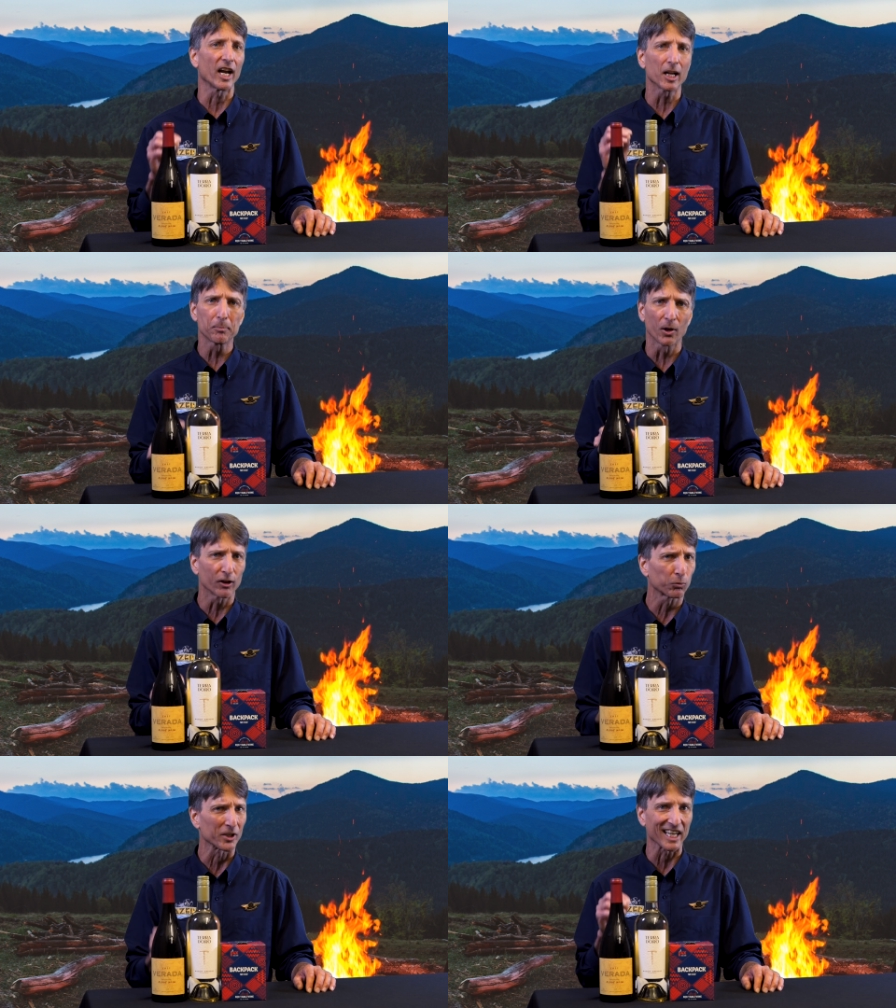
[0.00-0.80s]
any
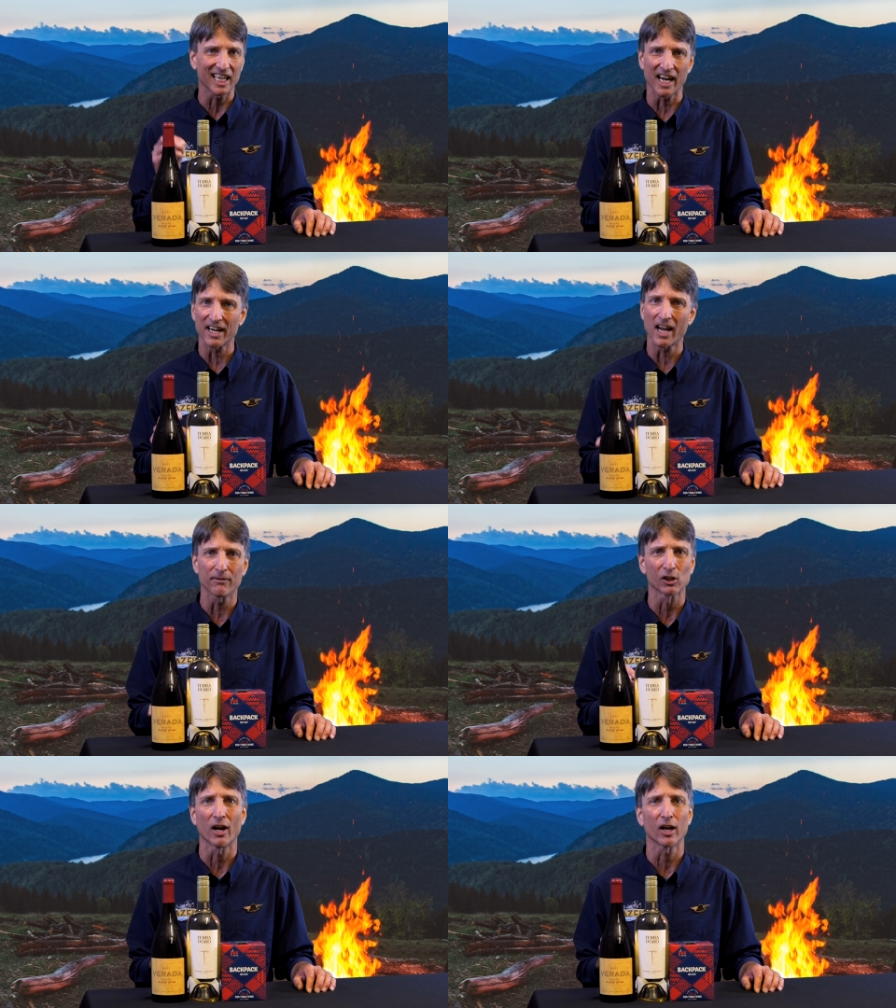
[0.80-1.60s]
place where you can't have
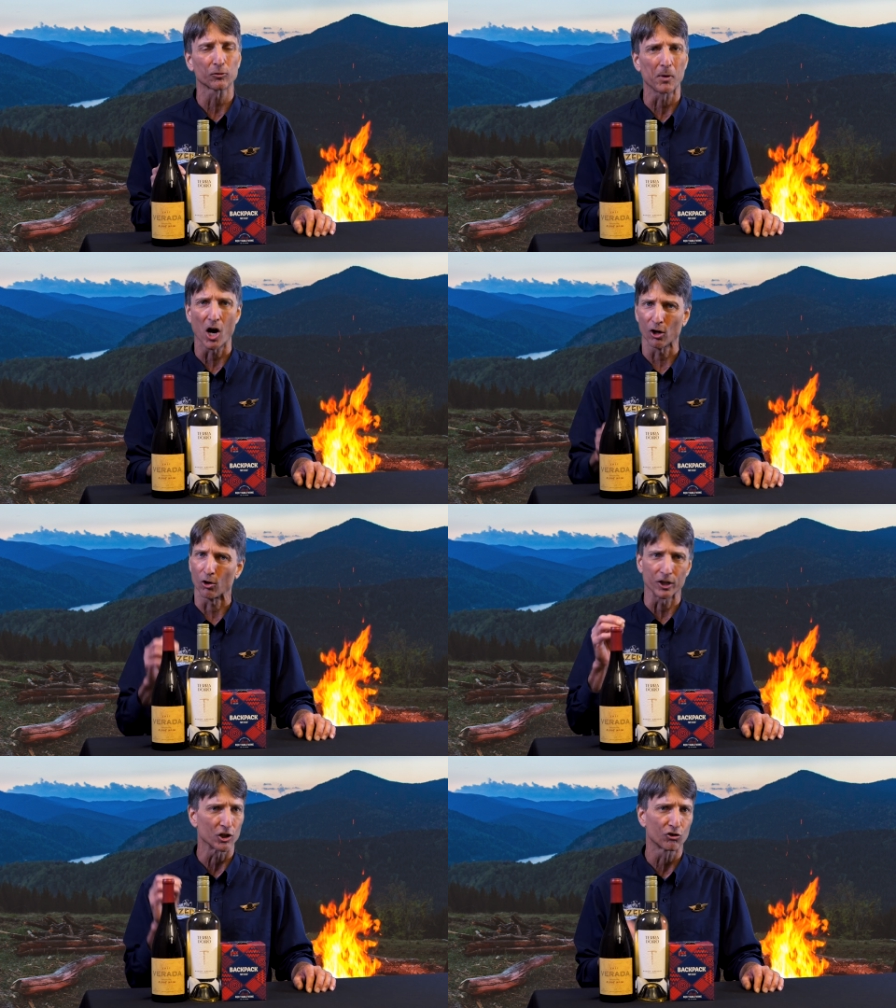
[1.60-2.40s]
a glass bottle
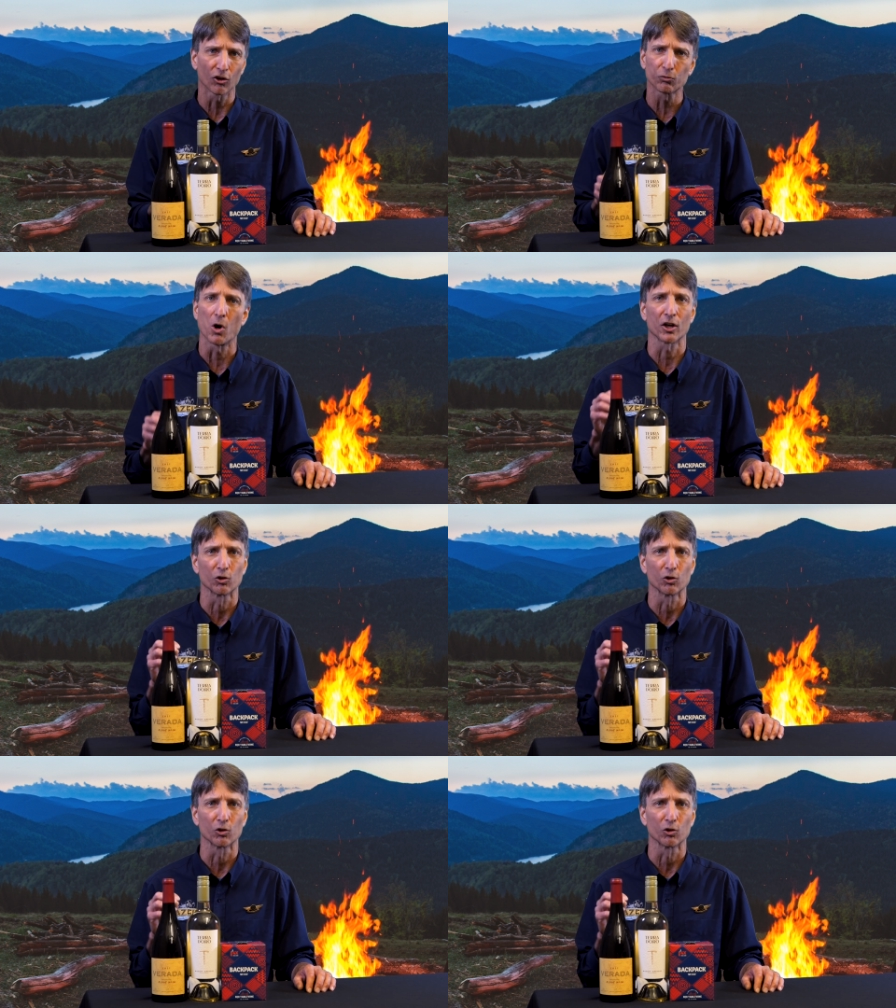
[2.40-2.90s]
or you just want